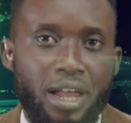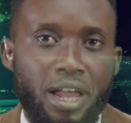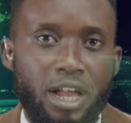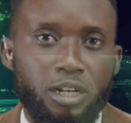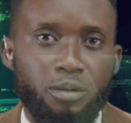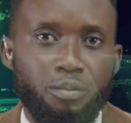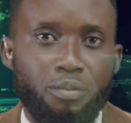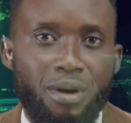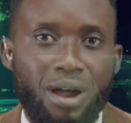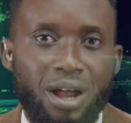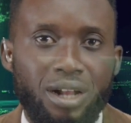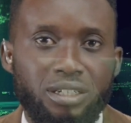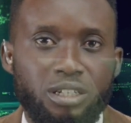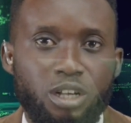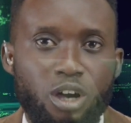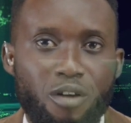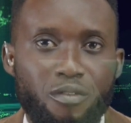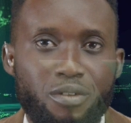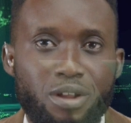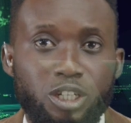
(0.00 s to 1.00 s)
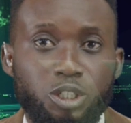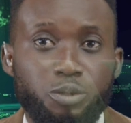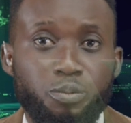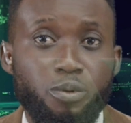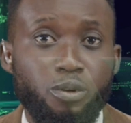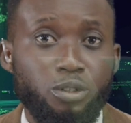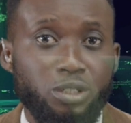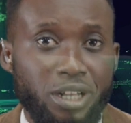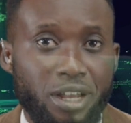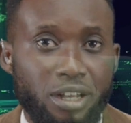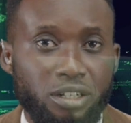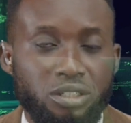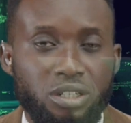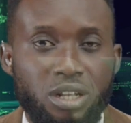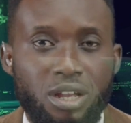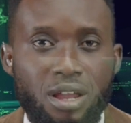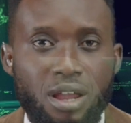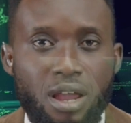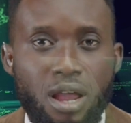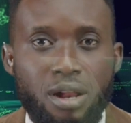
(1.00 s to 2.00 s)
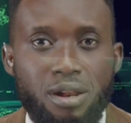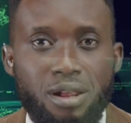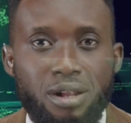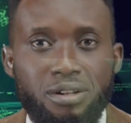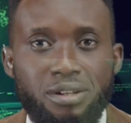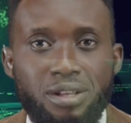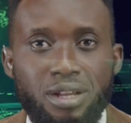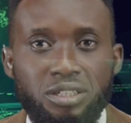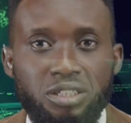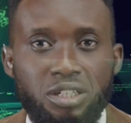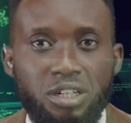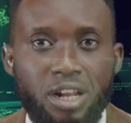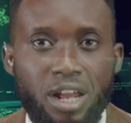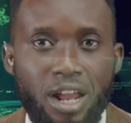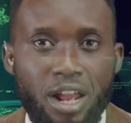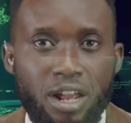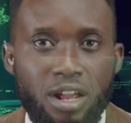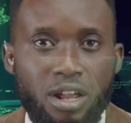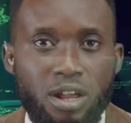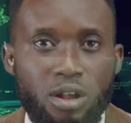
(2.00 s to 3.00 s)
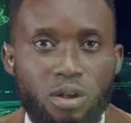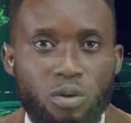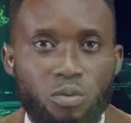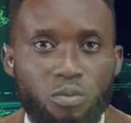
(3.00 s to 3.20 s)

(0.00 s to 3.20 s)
End Bad Governance protest ended yesterday